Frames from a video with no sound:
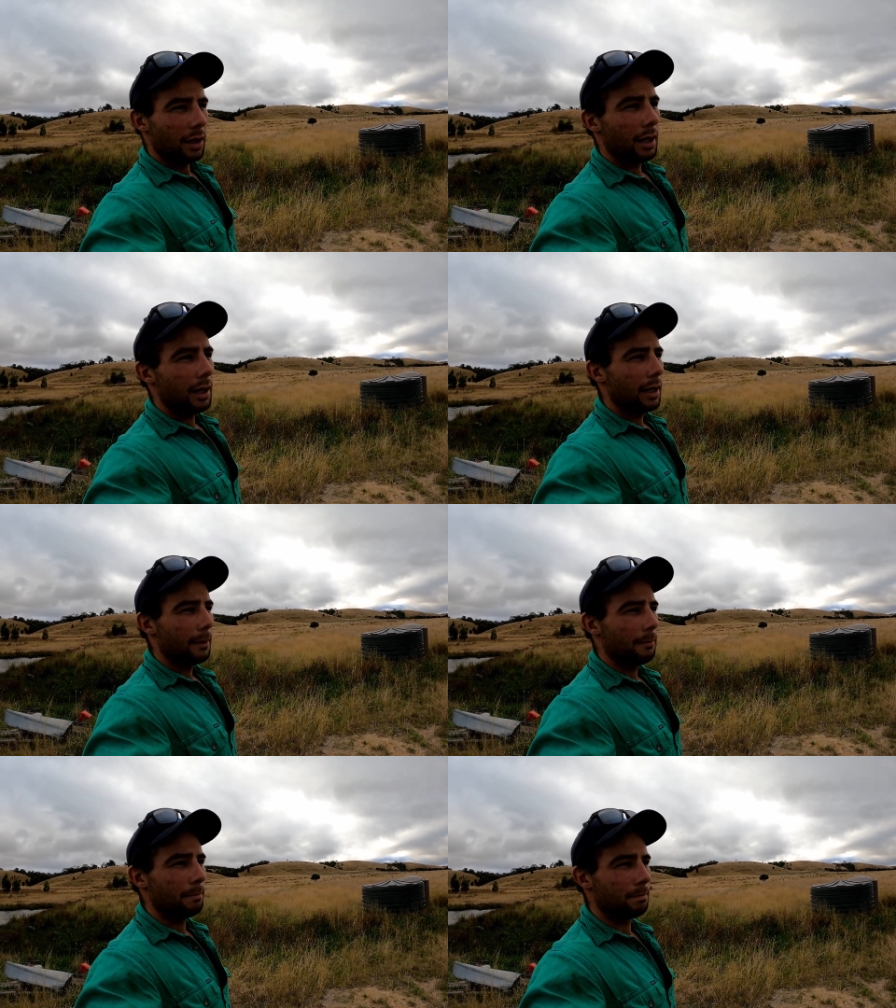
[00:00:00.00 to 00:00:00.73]

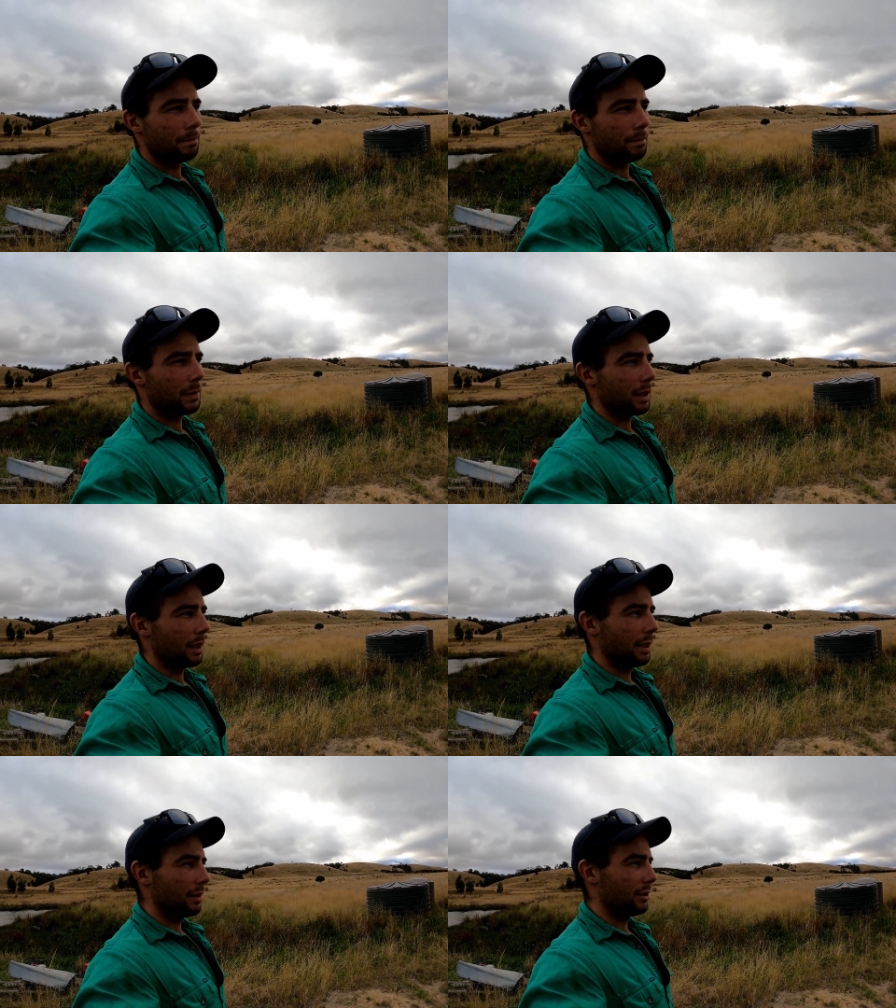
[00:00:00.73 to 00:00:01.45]

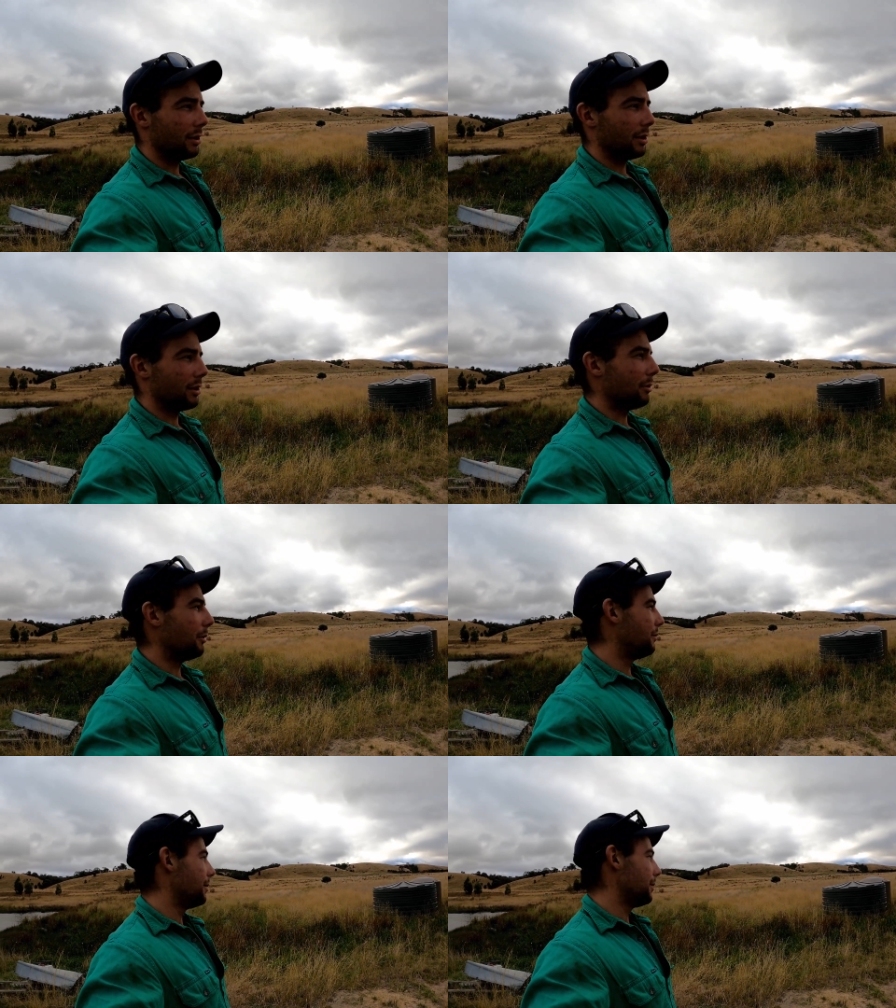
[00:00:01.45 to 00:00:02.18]
And it's just
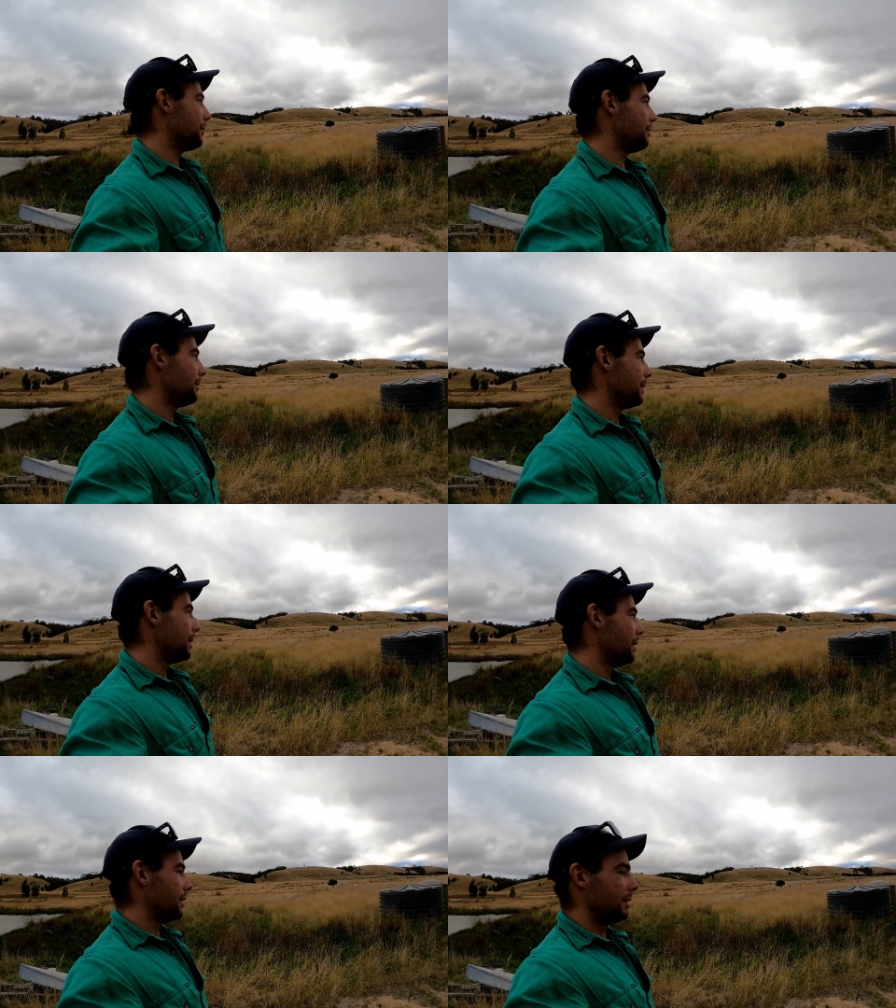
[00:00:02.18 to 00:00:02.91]
good for
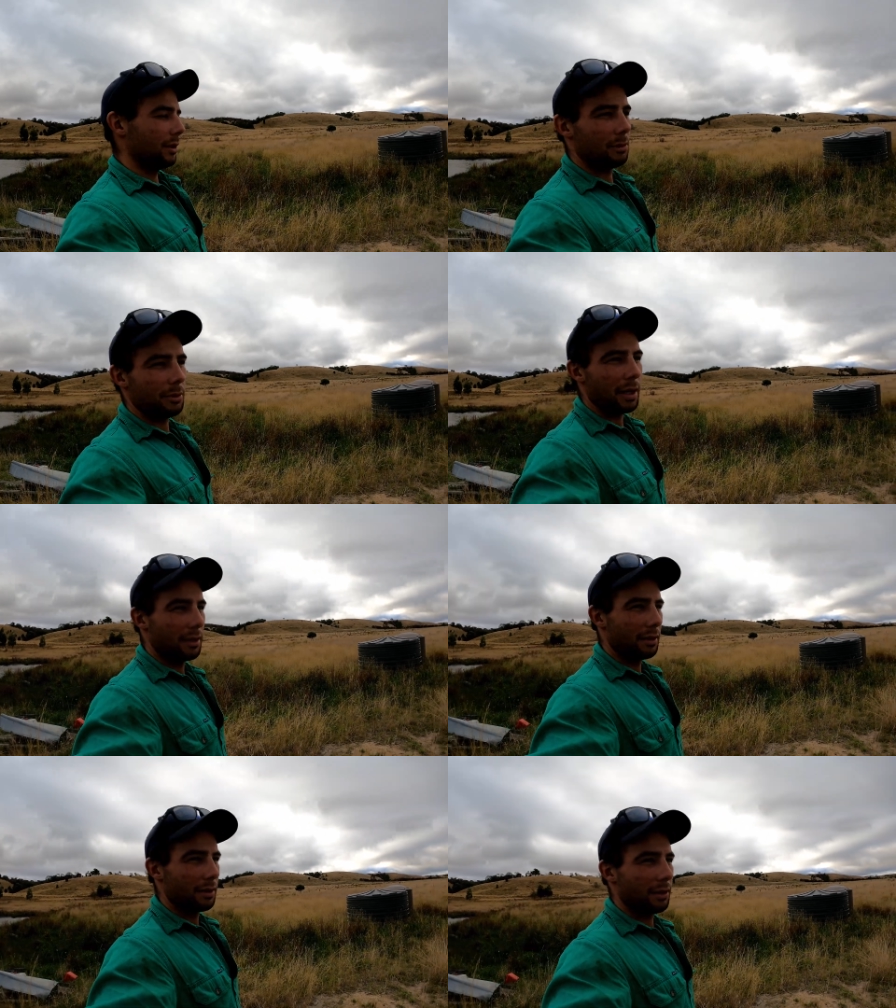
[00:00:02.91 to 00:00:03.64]

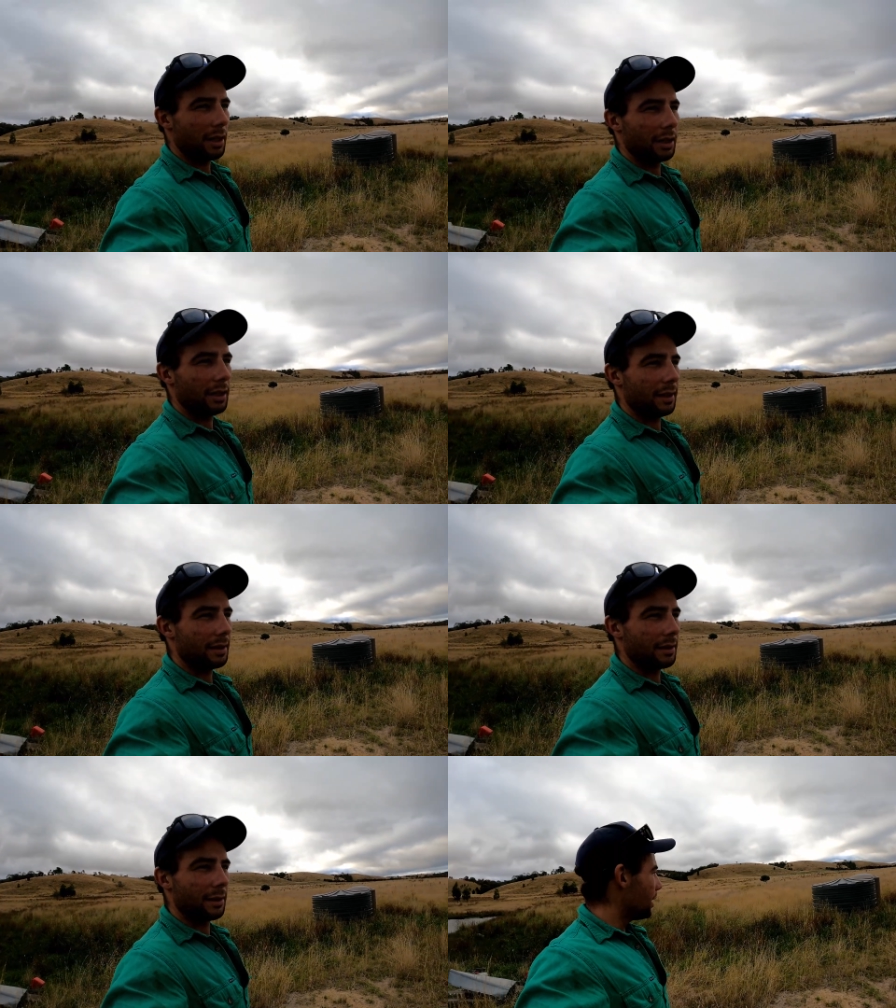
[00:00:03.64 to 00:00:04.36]
situations like
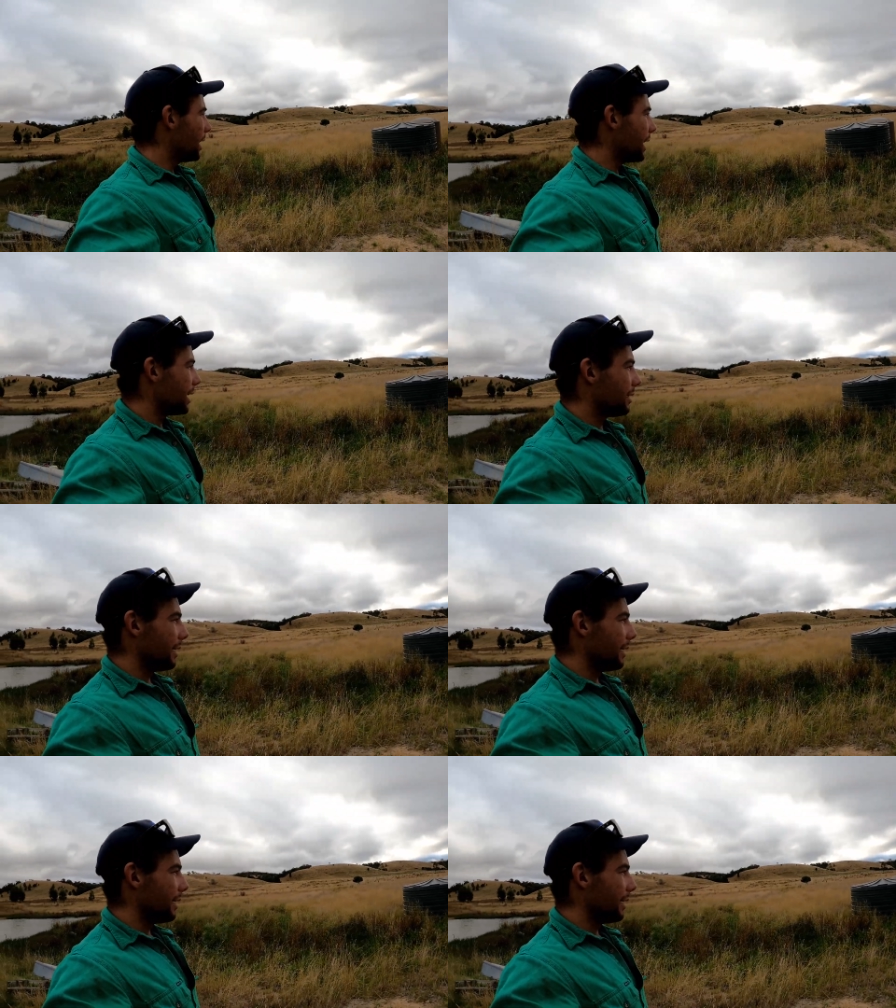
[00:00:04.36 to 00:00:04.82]
this that